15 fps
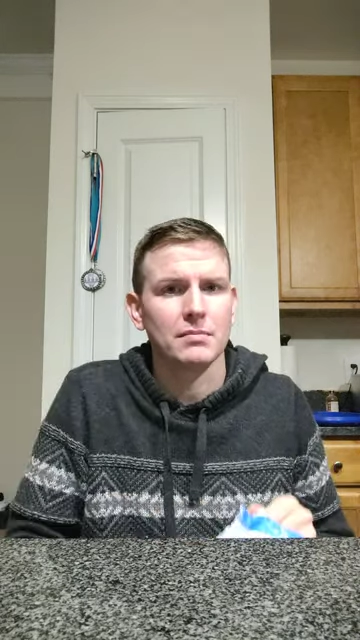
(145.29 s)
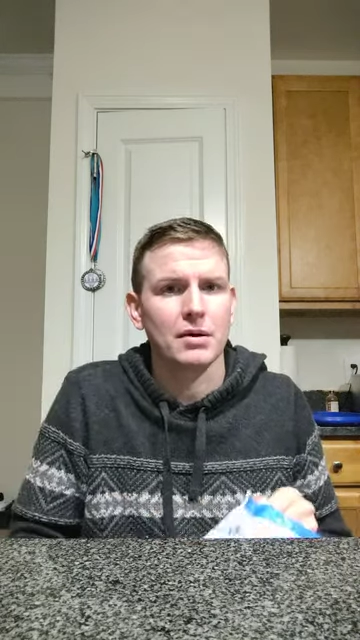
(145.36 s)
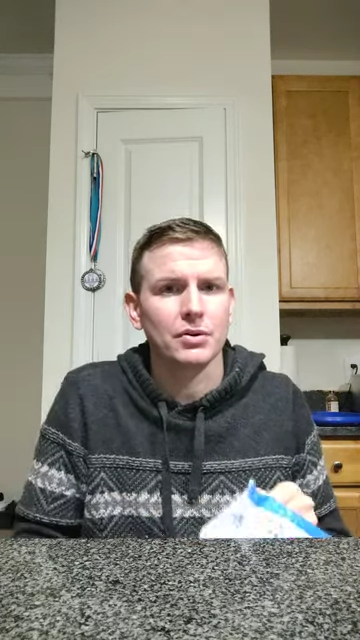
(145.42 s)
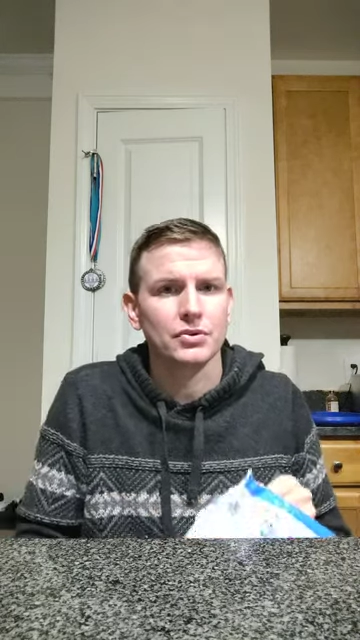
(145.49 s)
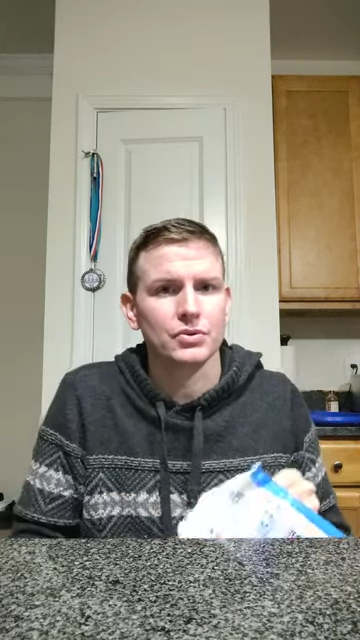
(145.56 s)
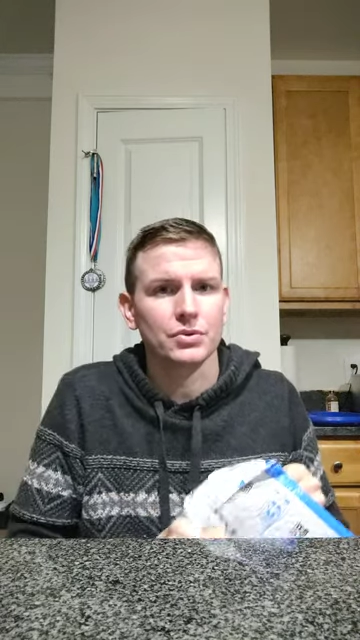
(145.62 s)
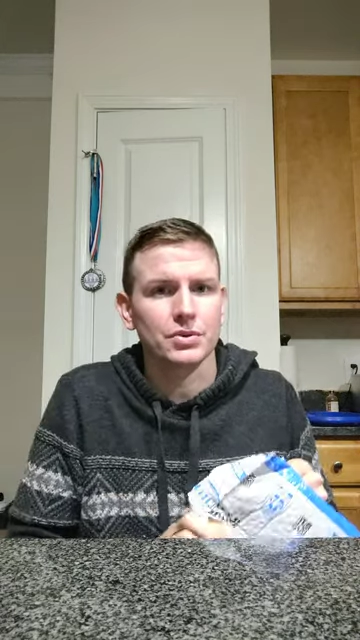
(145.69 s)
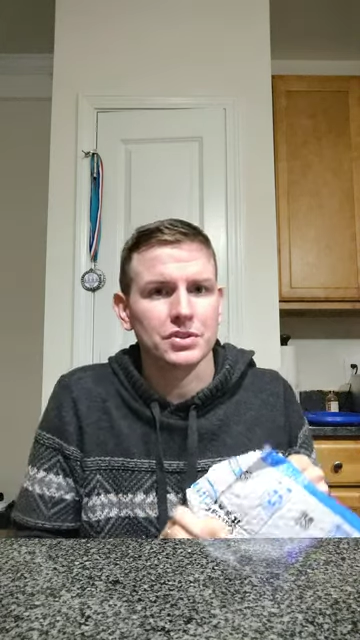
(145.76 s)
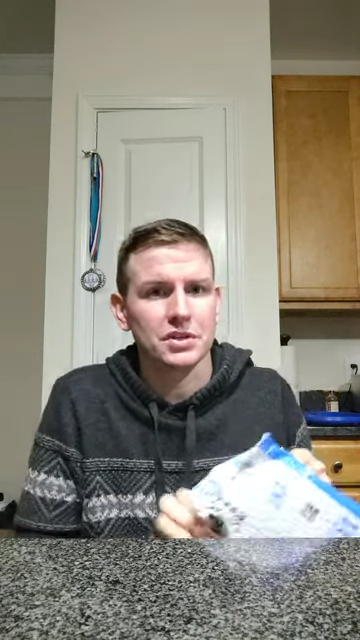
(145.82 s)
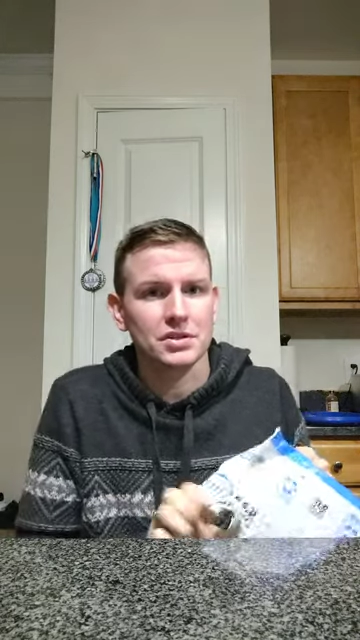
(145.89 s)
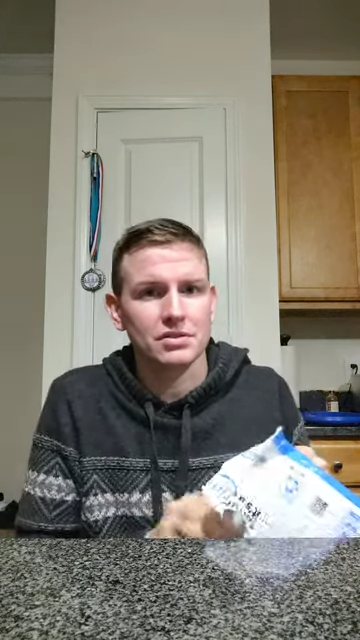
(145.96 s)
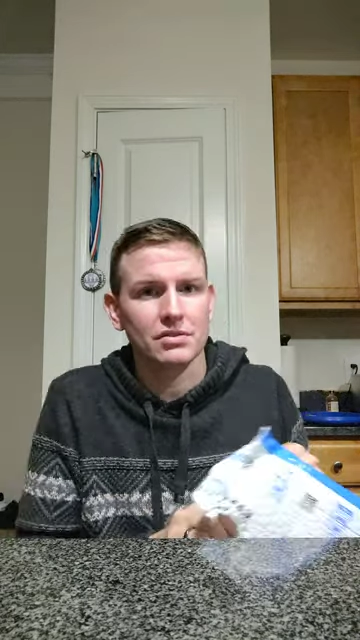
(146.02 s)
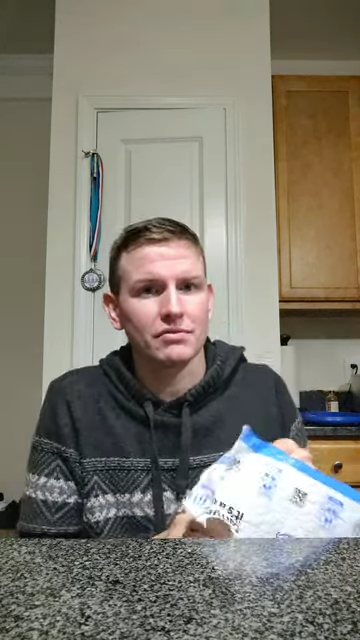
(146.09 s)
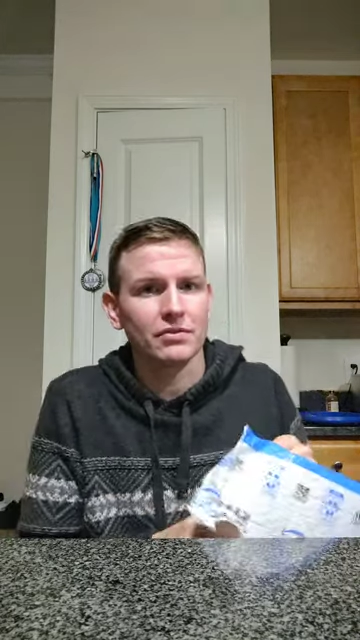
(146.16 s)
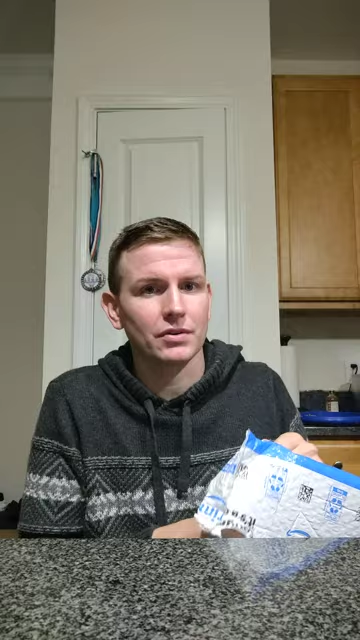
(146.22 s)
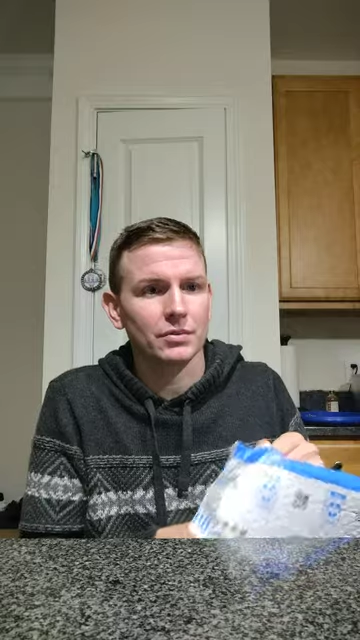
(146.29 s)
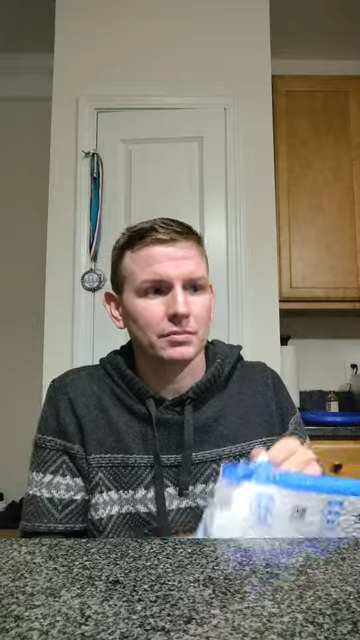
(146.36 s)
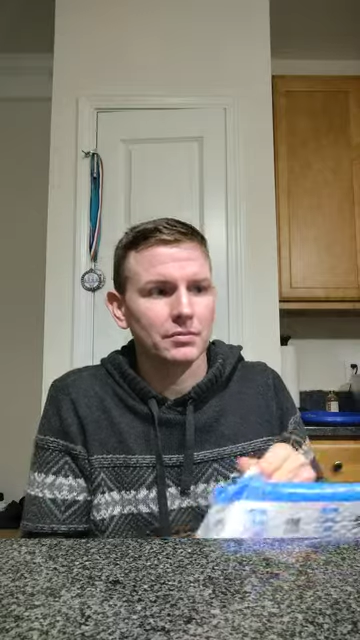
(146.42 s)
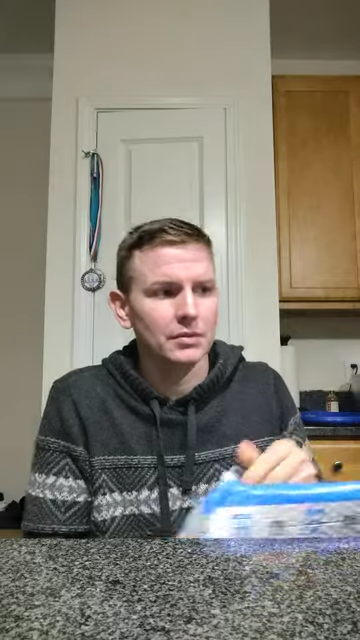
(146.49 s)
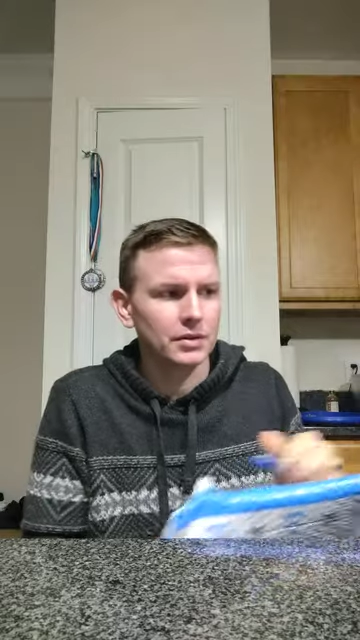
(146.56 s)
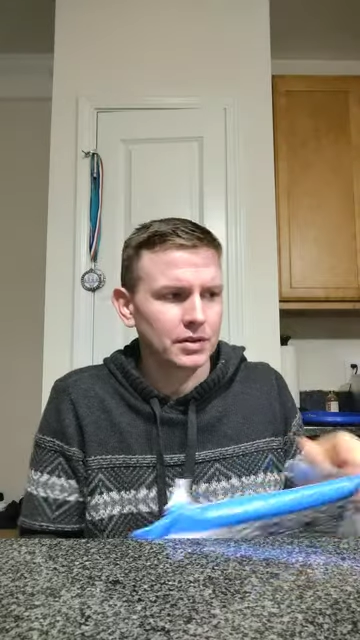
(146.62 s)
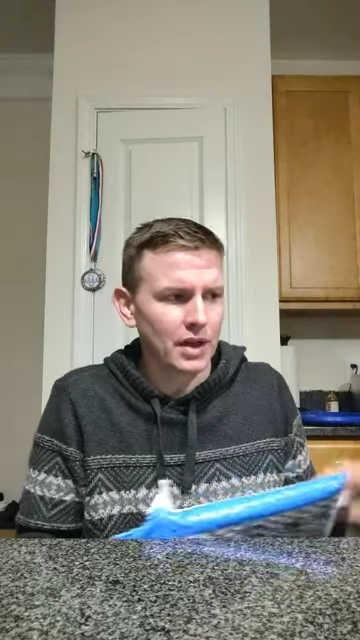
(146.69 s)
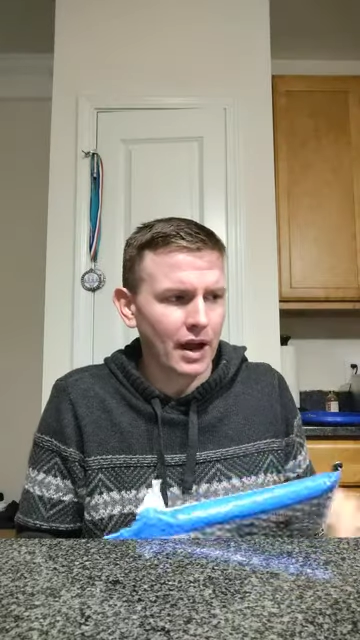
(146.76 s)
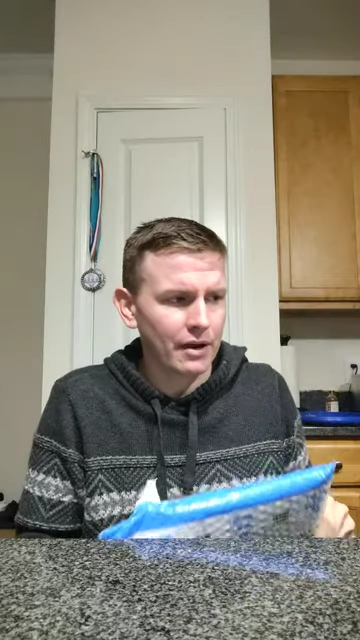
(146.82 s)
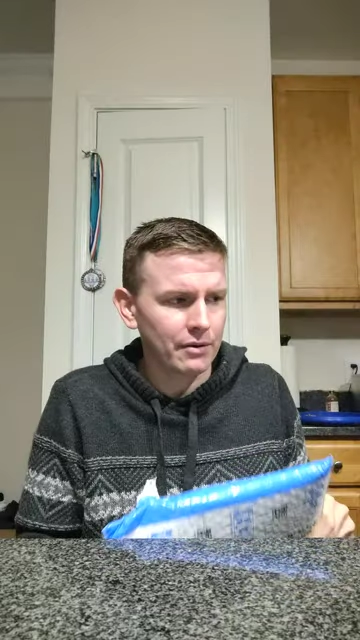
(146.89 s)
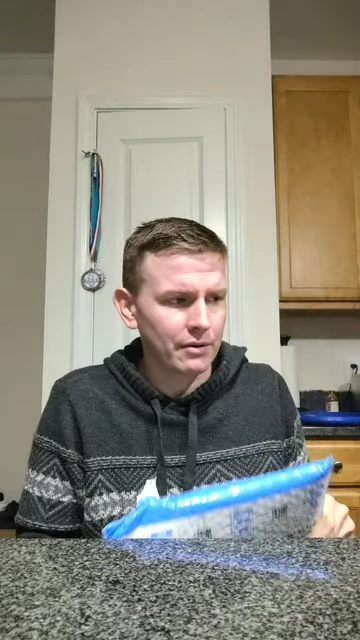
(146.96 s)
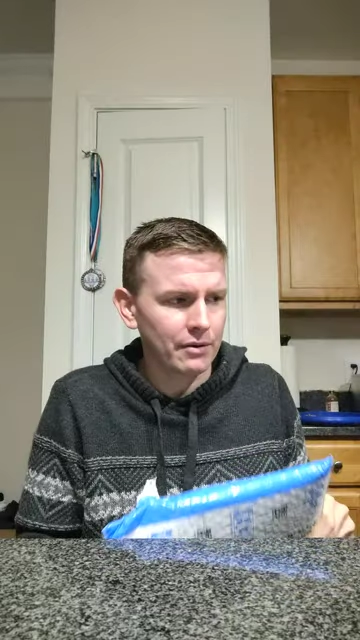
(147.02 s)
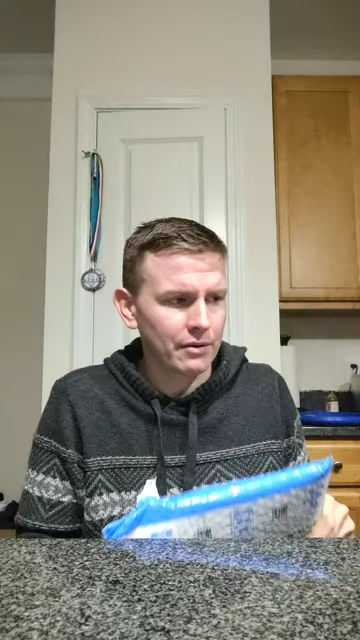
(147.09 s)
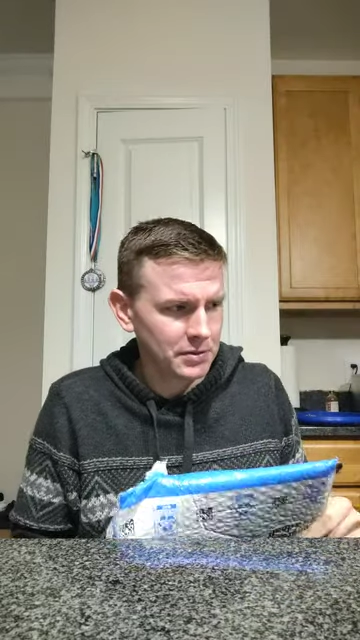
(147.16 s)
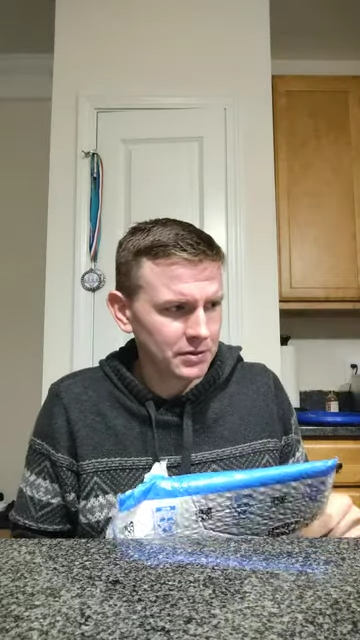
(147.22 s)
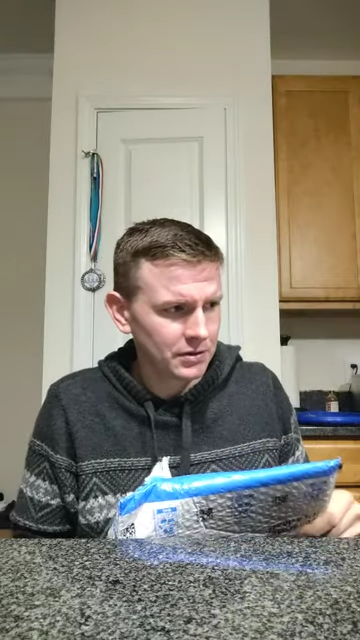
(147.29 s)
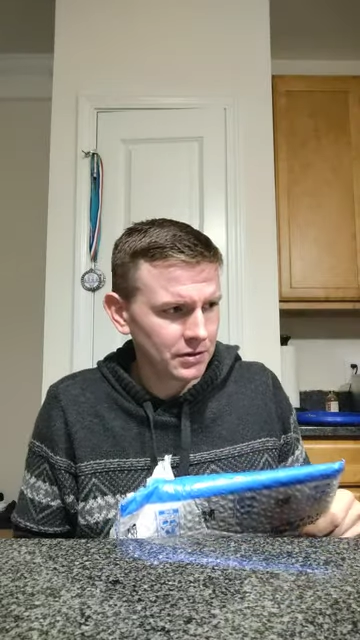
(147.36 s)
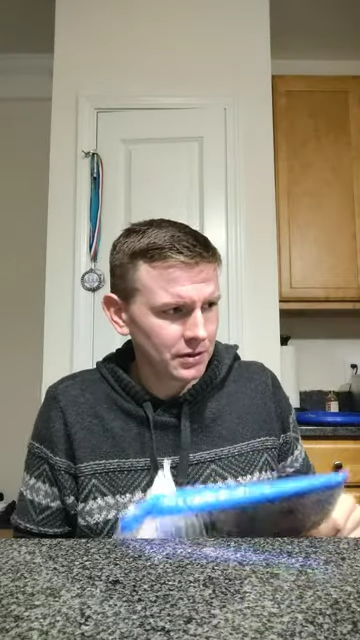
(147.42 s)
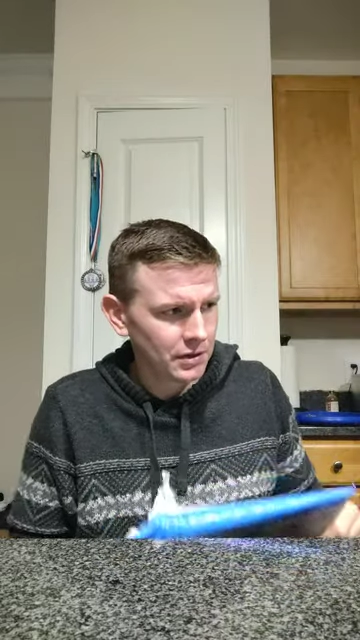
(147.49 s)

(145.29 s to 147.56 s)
Martin Scorsese film, The Irishman.